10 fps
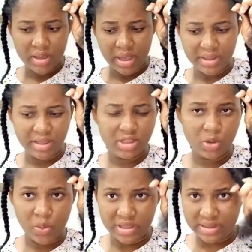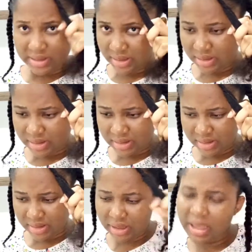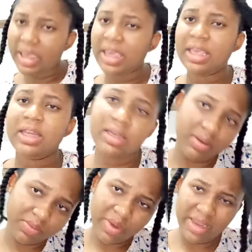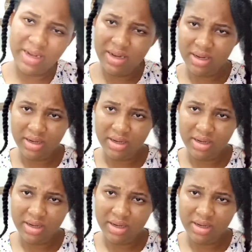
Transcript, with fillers: I think she went in, right?